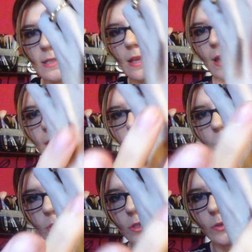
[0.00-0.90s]
That
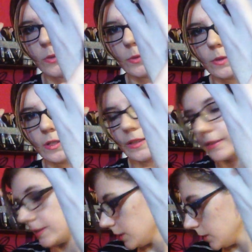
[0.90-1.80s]
one right
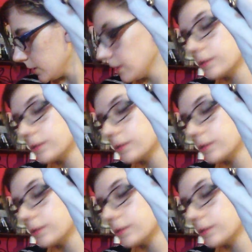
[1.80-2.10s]
there.